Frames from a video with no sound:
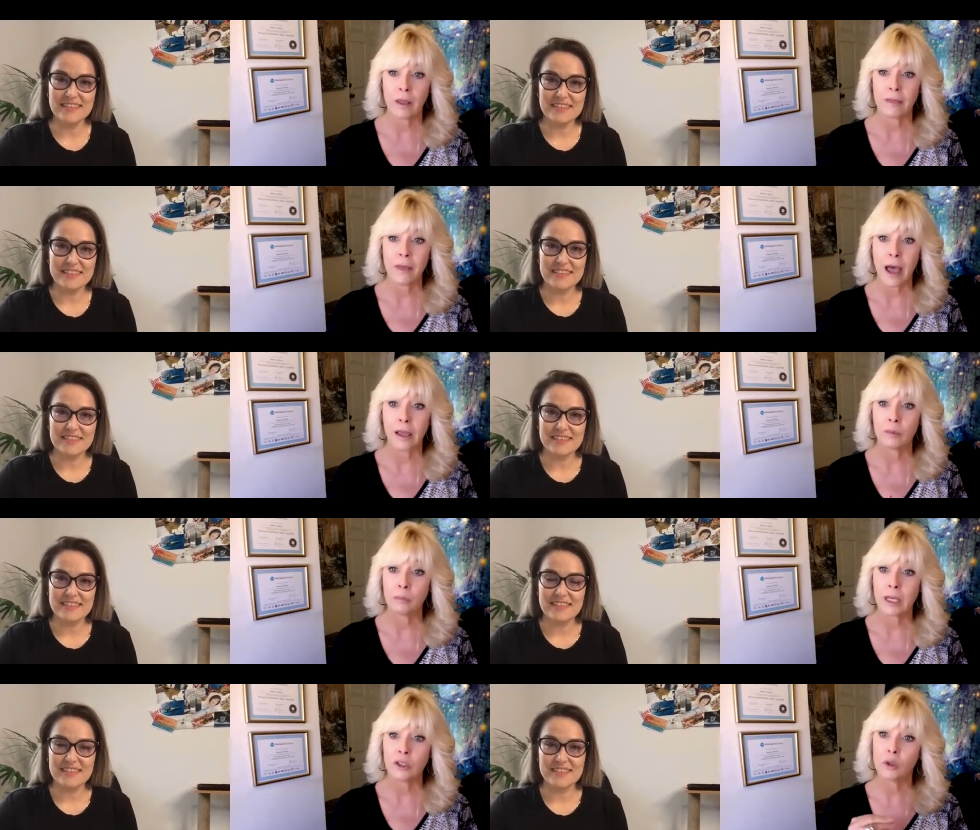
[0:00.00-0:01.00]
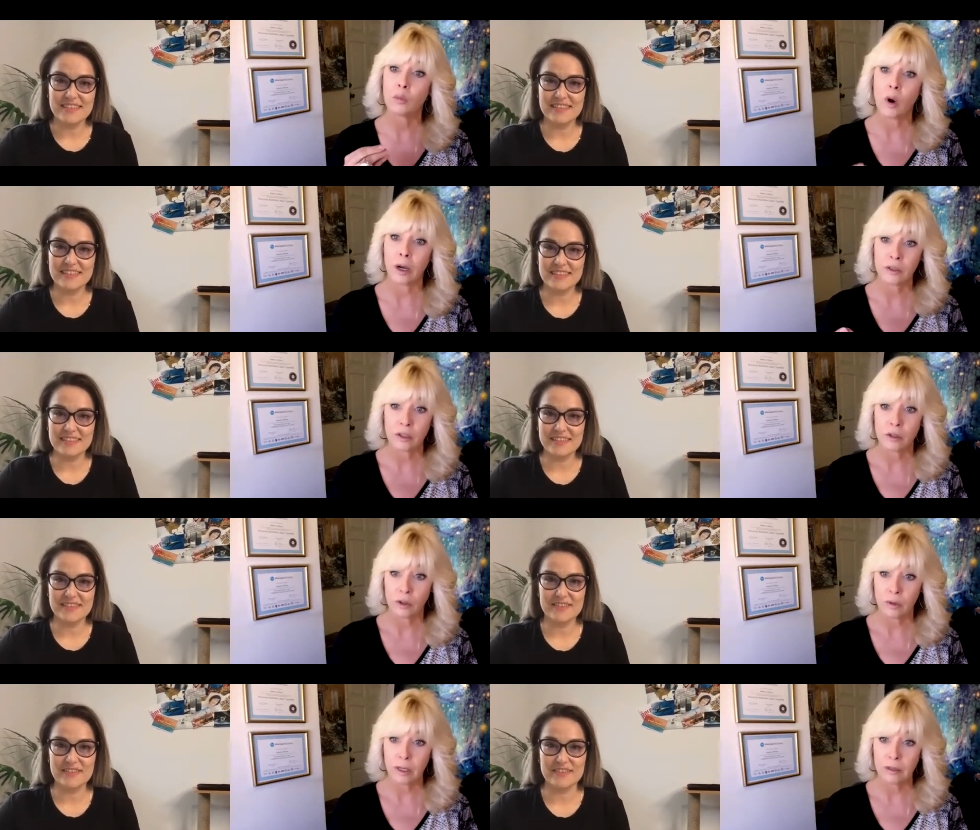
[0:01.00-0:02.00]
Speaker 1: and that made you want to
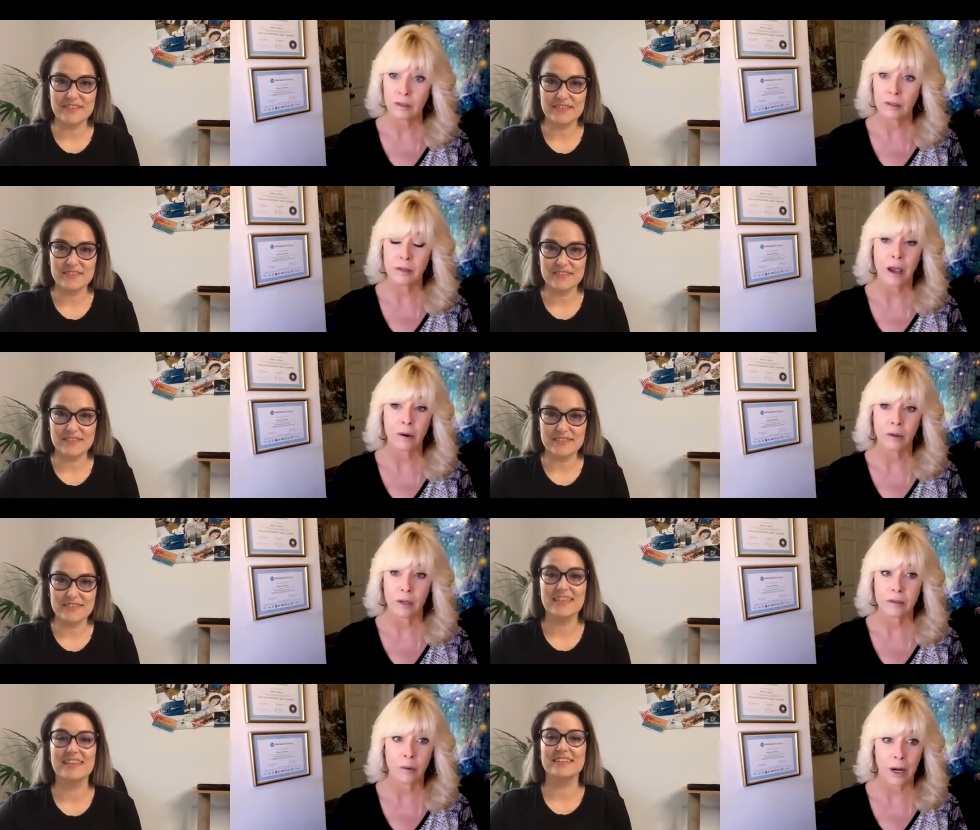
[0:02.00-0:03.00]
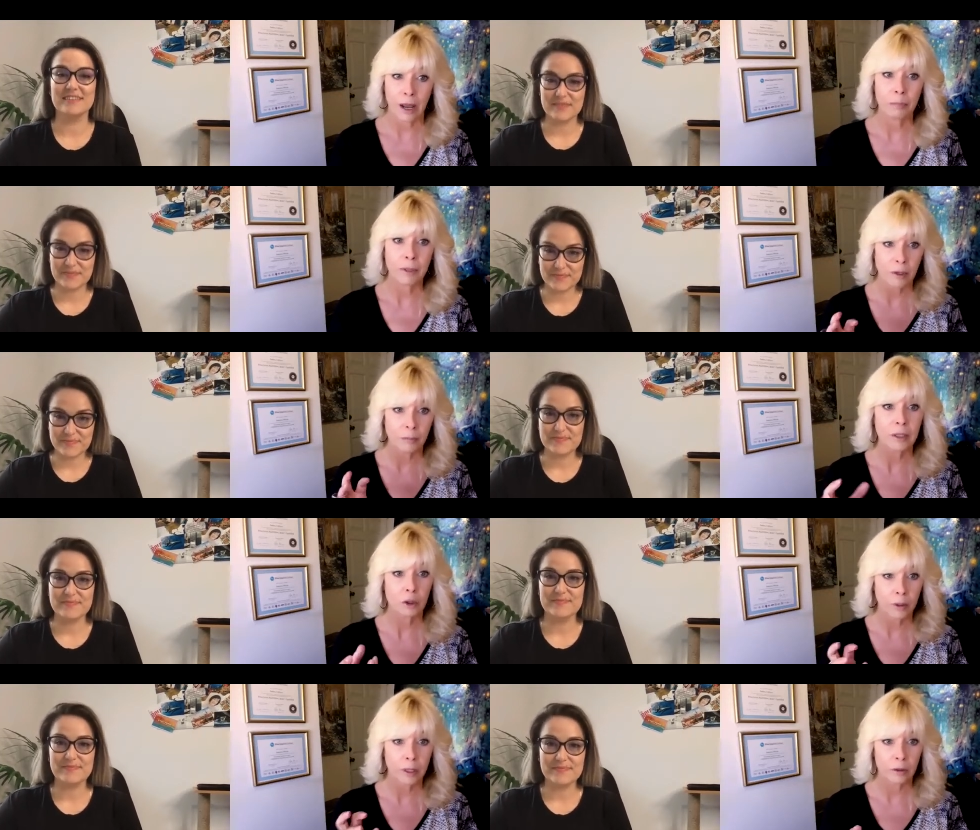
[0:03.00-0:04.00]
do this? Is that what happened?
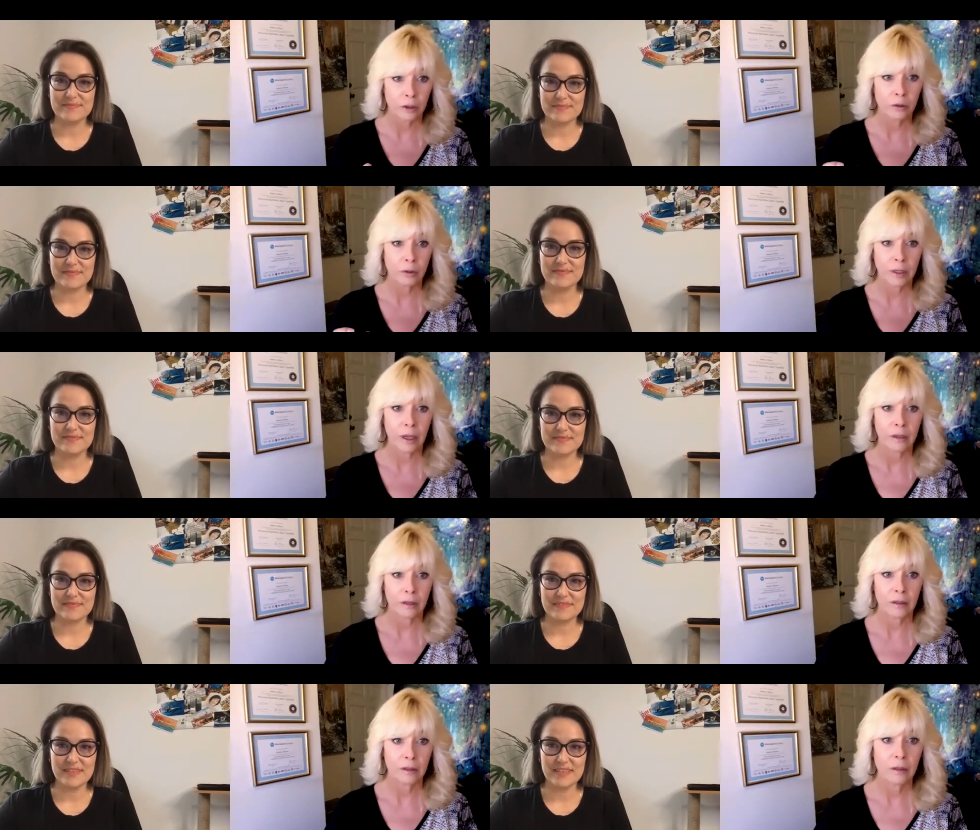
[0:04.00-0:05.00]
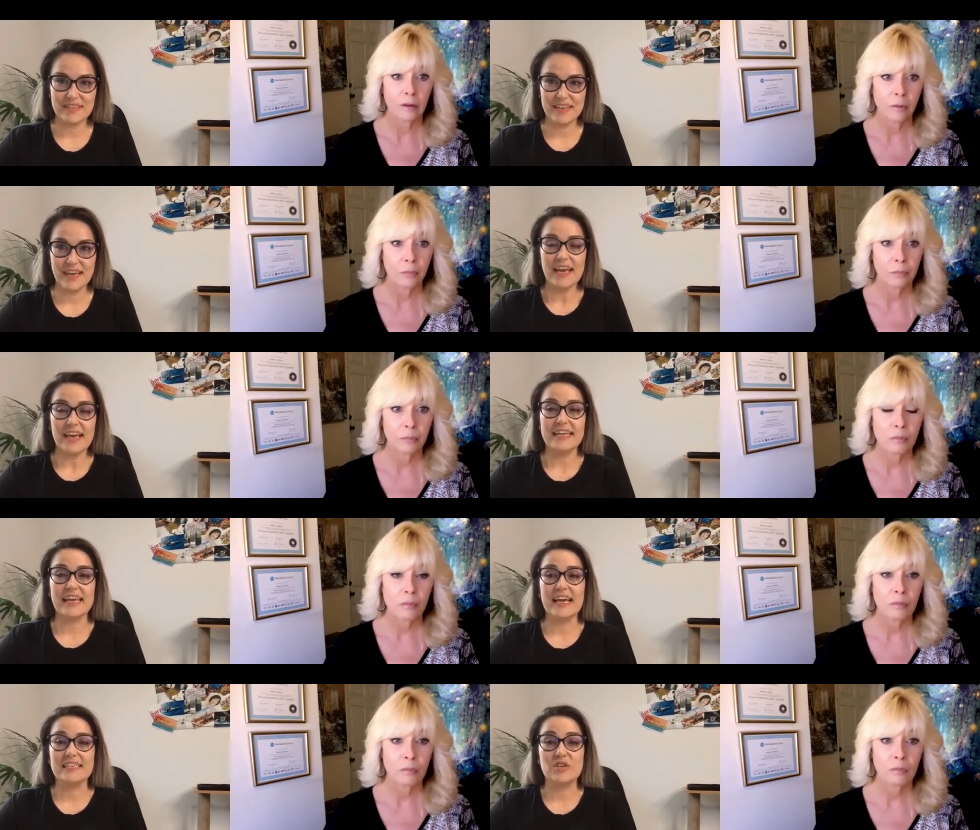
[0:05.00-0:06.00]
Something triggered you in that?
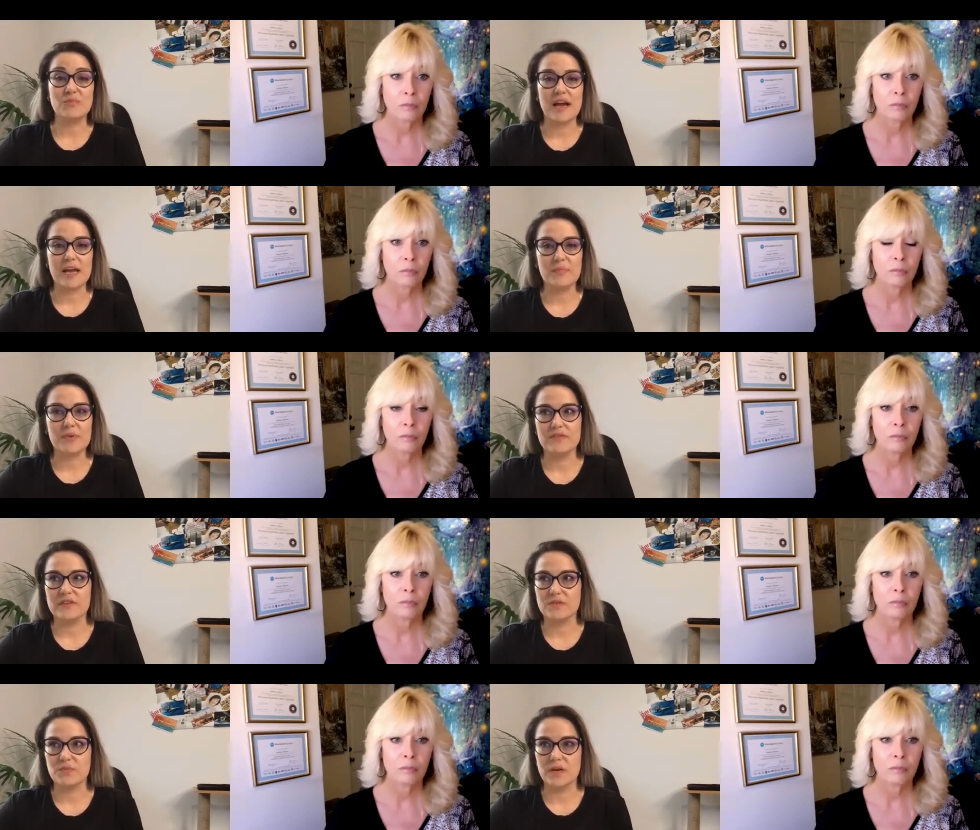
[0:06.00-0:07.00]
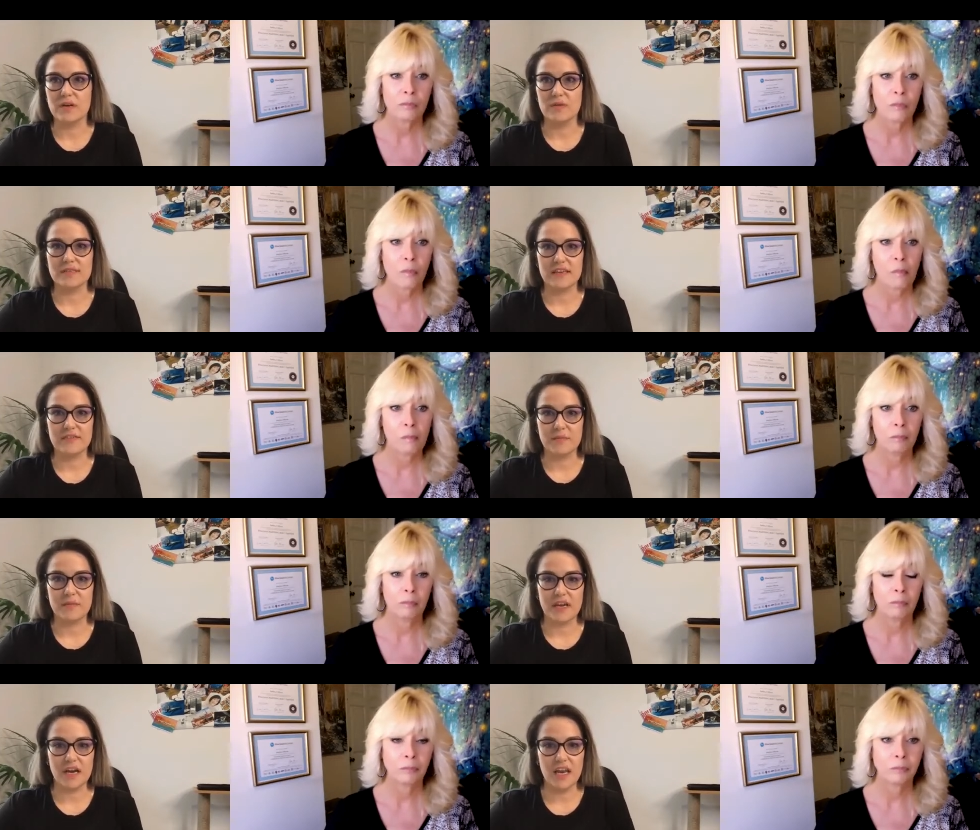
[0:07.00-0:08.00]
Speaker 2: Yeah, so my previous work was giving
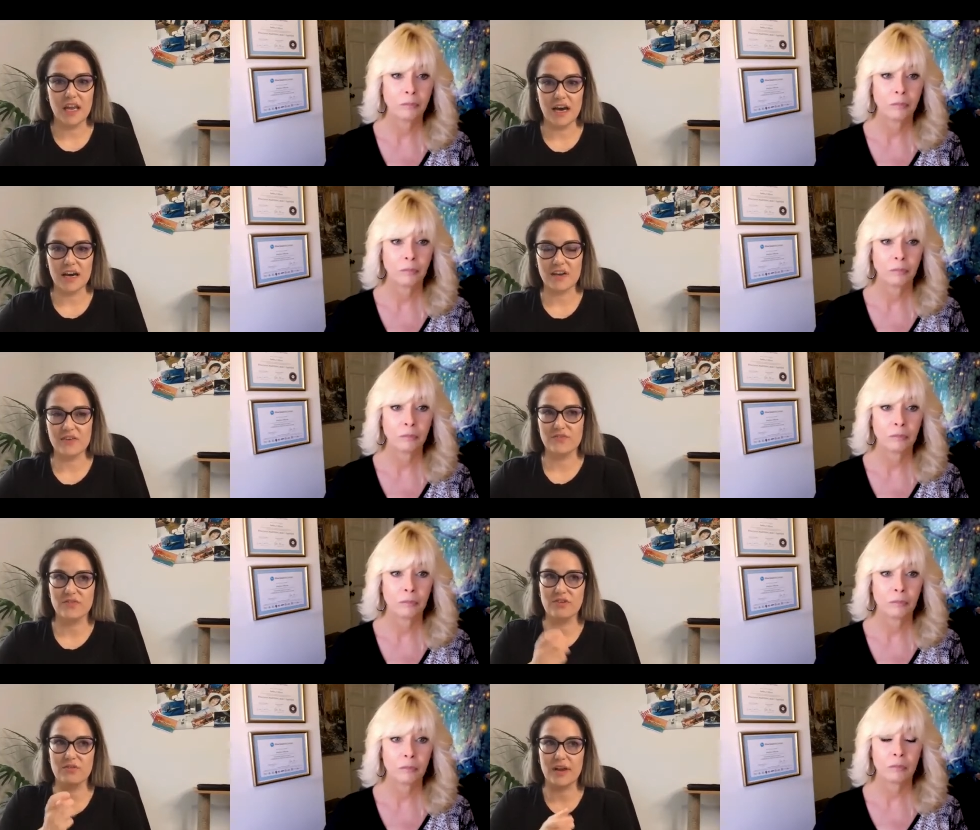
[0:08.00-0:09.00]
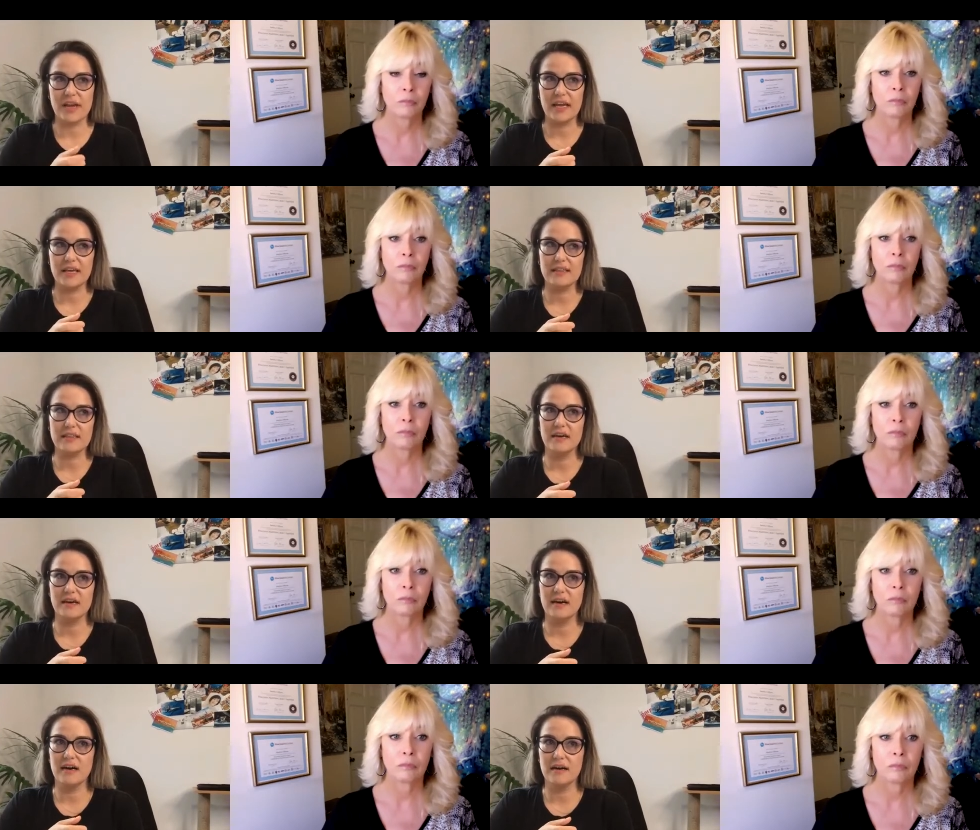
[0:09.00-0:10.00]
me a lot of great
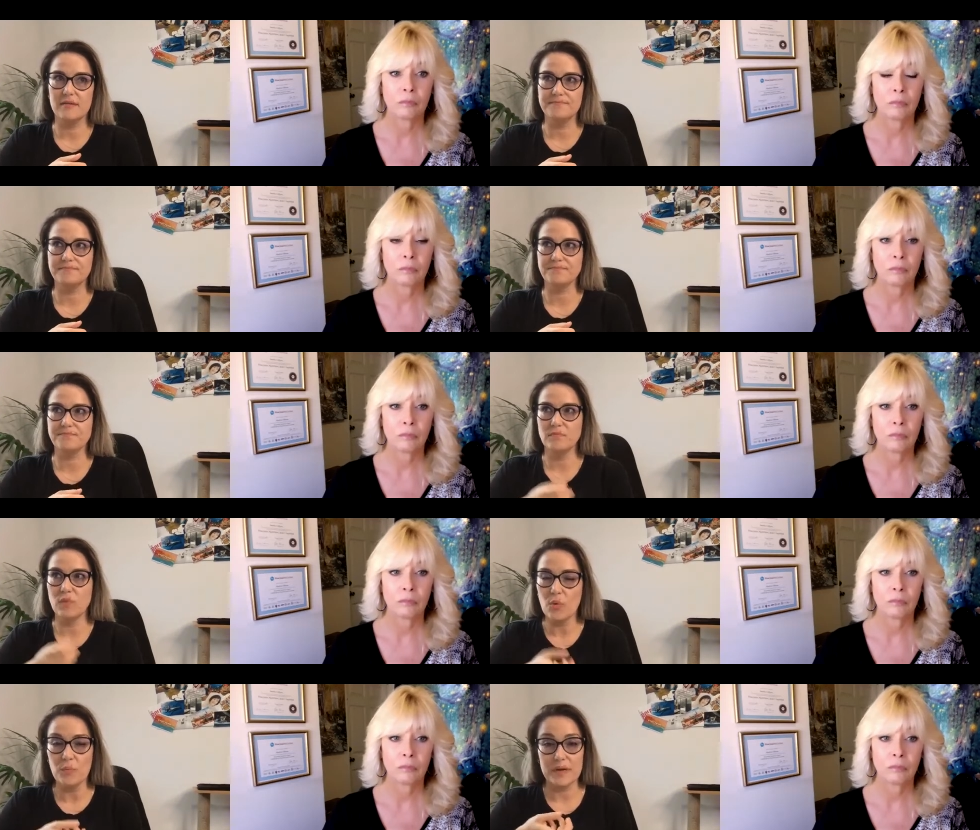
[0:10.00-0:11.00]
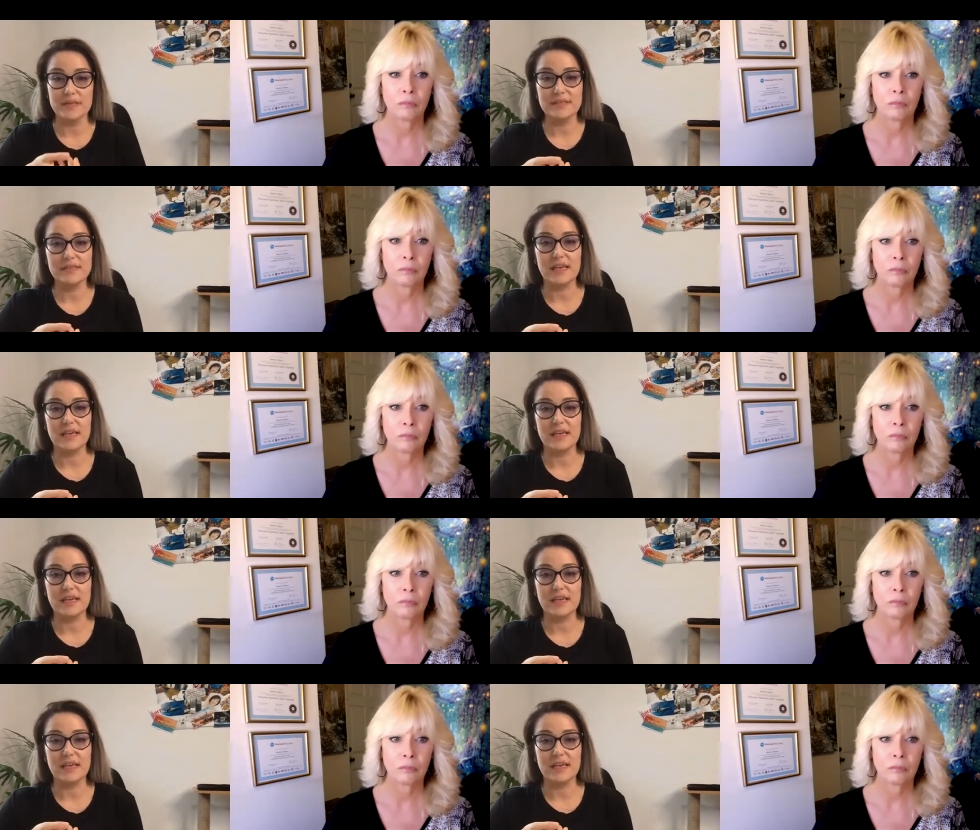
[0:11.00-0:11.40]
moments,